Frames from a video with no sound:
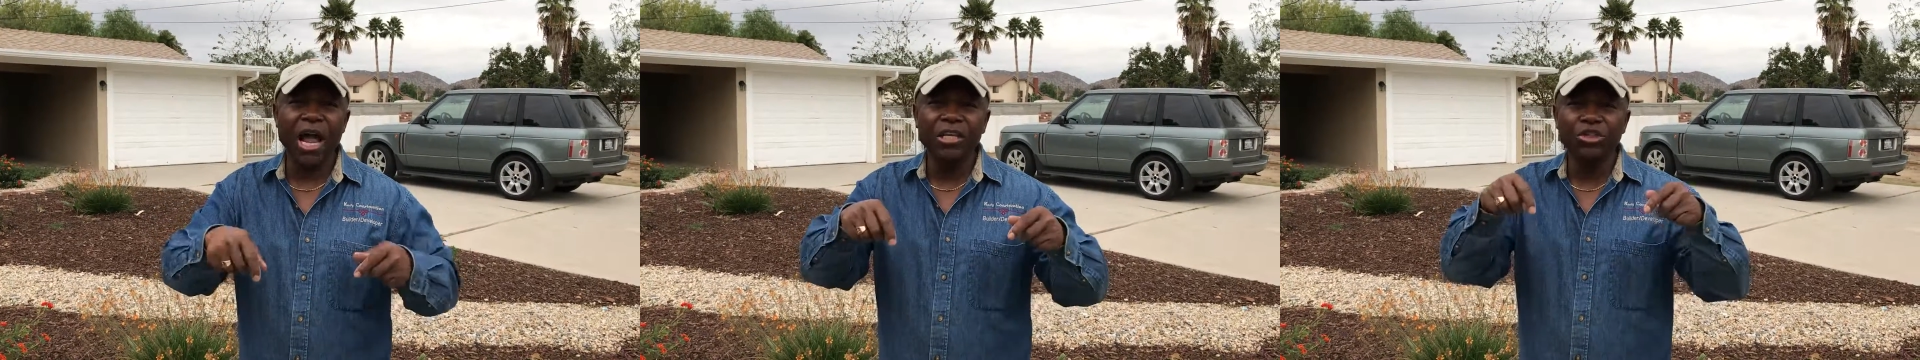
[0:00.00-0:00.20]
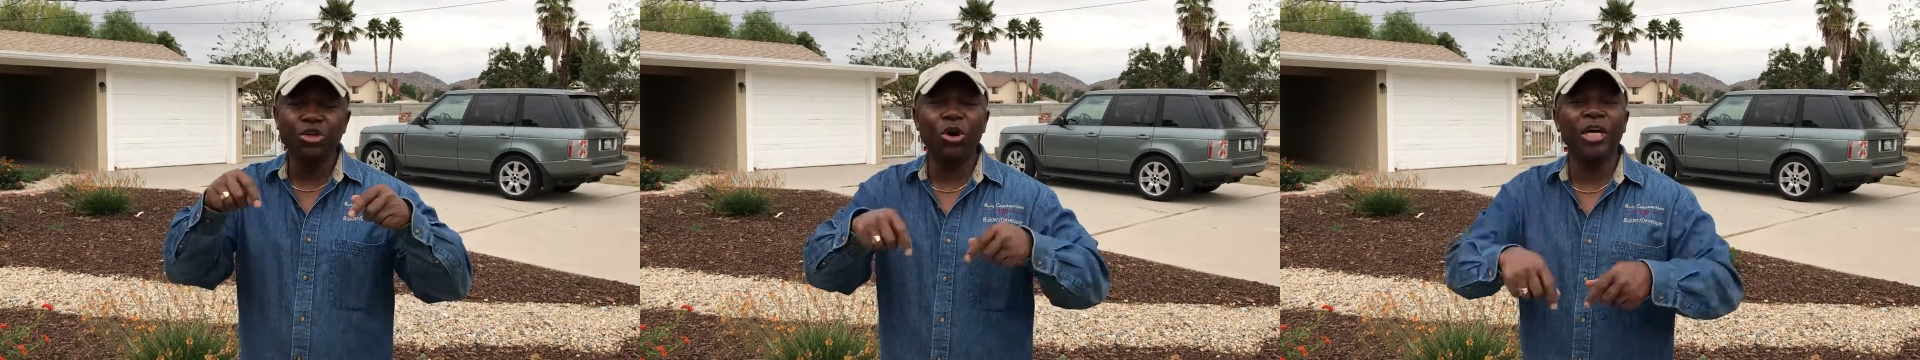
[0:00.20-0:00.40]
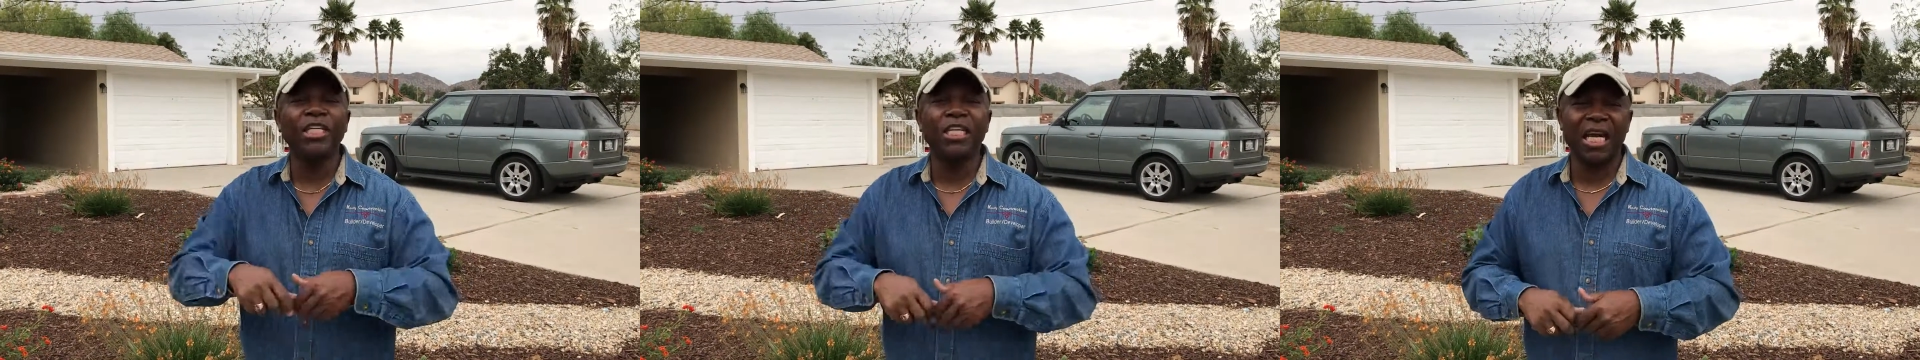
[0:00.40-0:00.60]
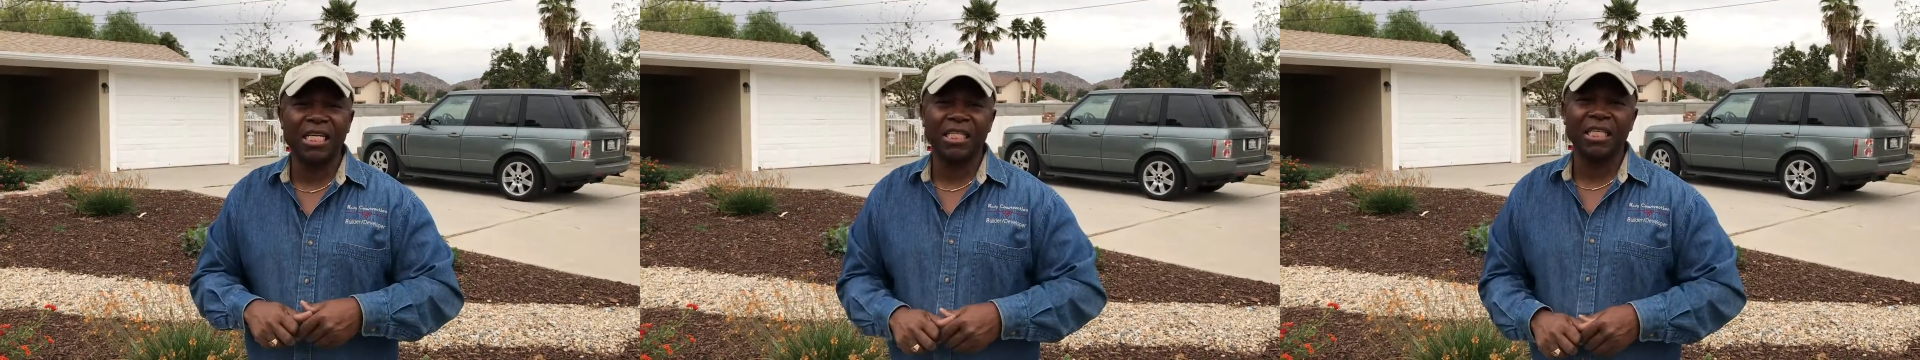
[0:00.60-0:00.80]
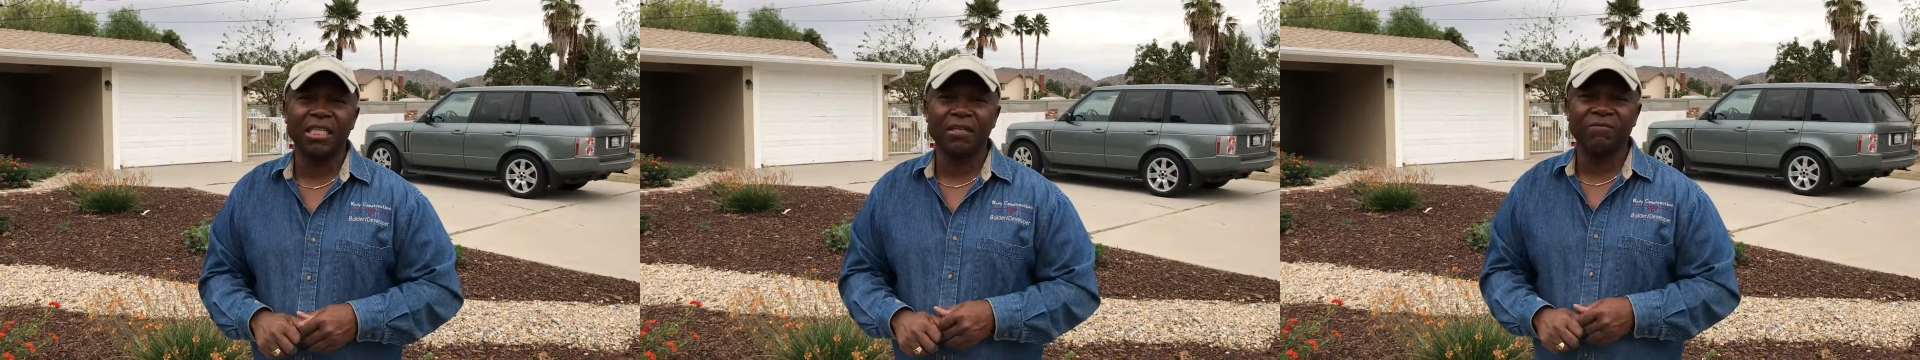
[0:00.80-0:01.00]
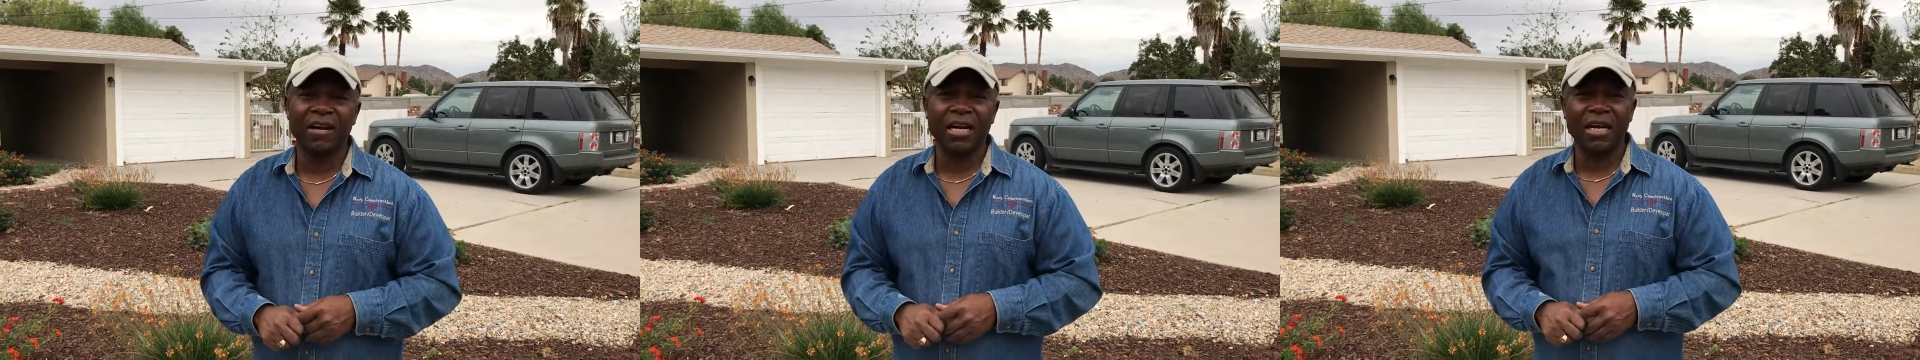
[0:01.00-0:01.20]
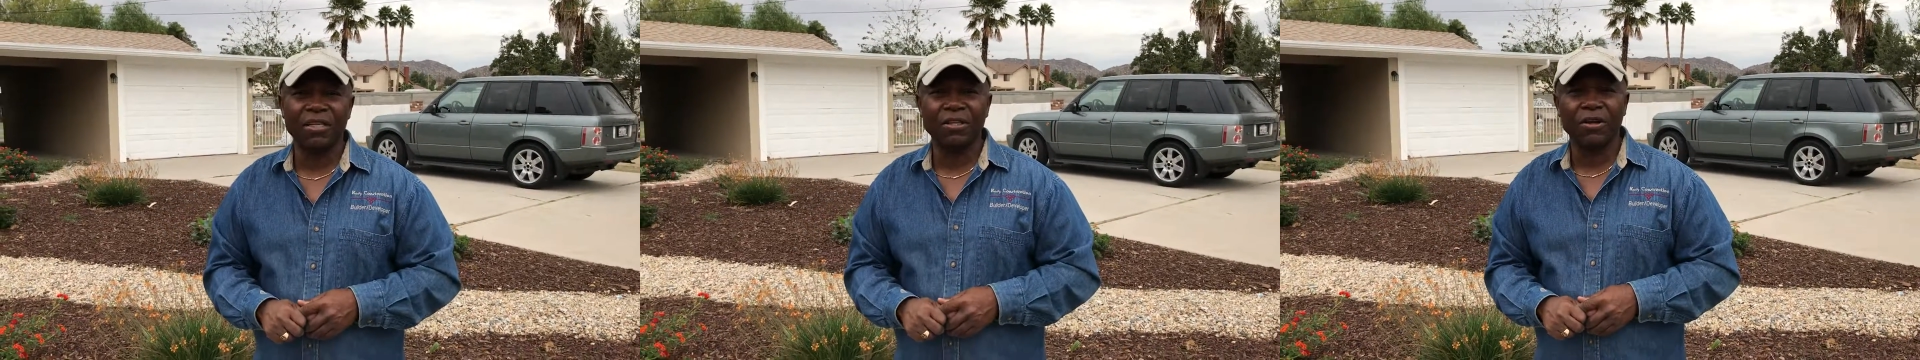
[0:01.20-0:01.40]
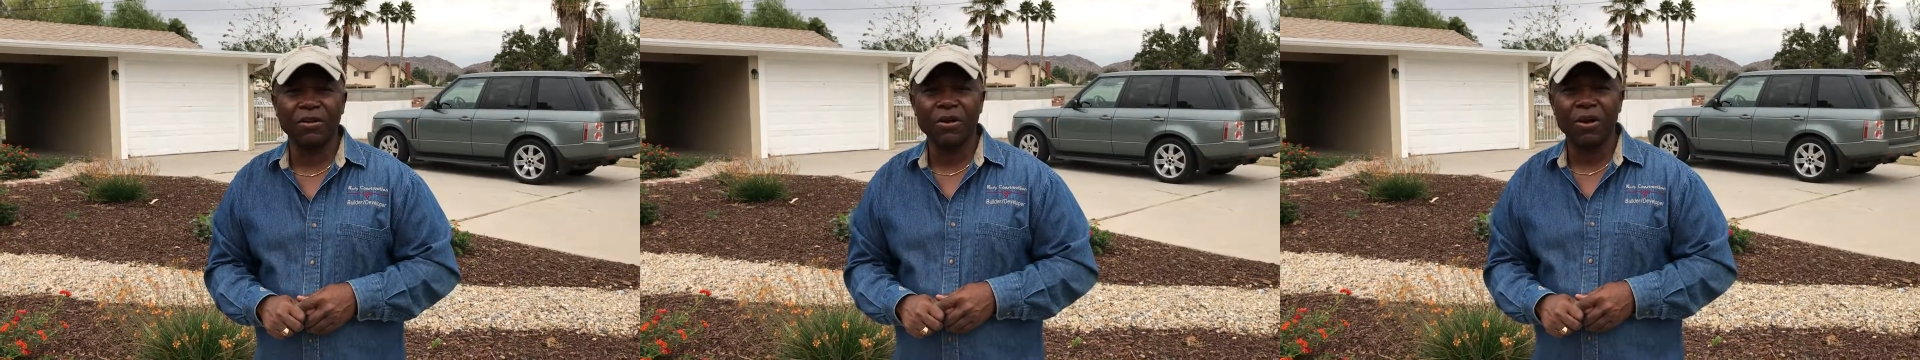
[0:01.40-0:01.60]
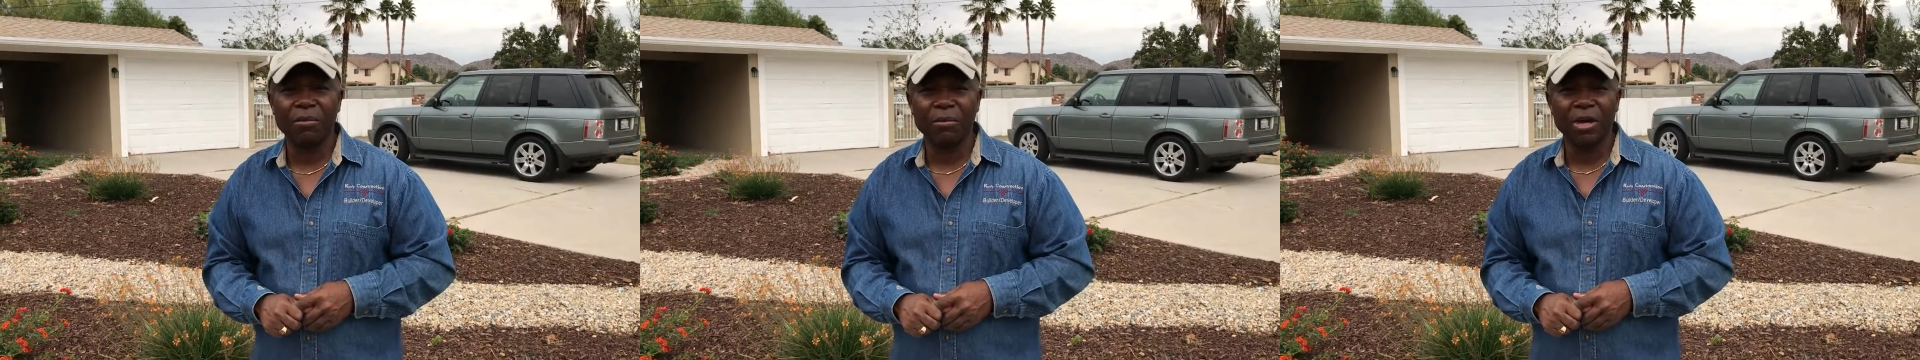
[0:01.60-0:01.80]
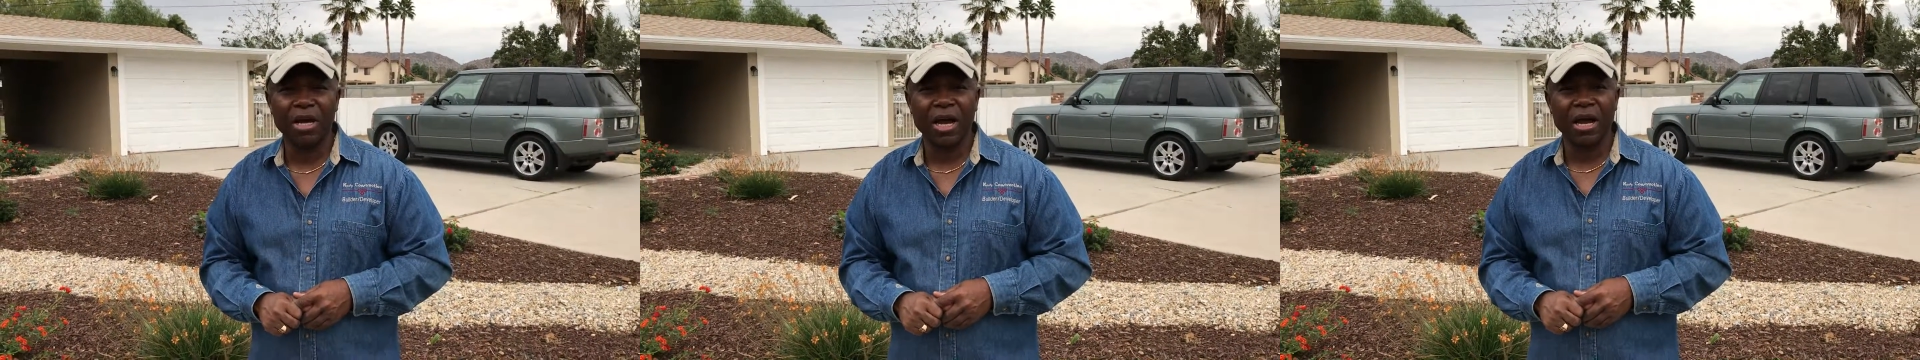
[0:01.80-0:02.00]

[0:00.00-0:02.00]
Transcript: and join GICDealfinders.com.